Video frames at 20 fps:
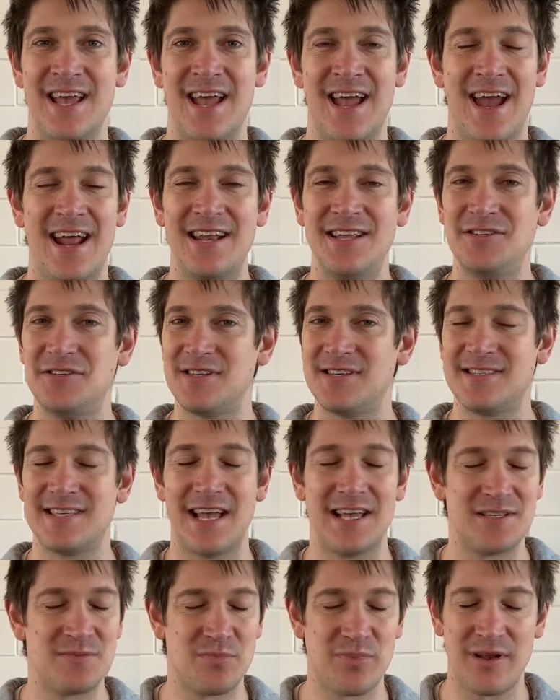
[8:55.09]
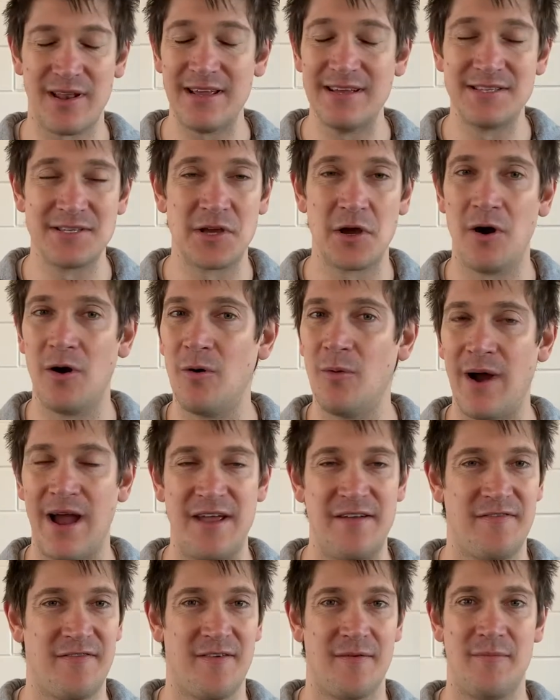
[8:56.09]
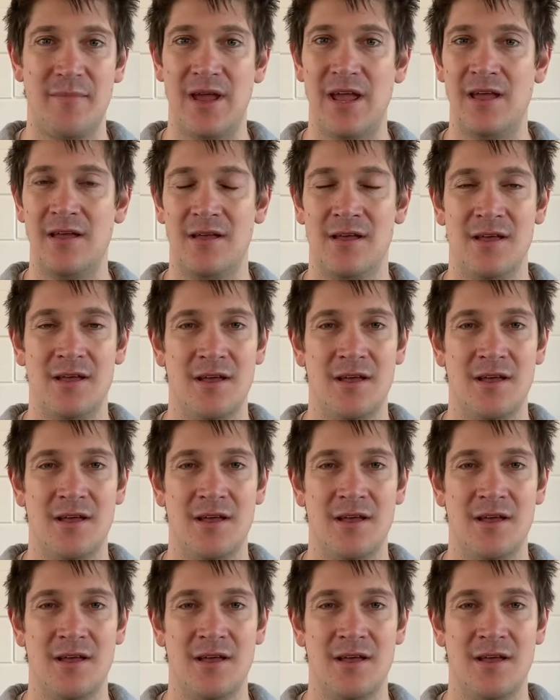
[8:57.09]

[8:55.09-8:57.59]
and he just says, Please go away from me.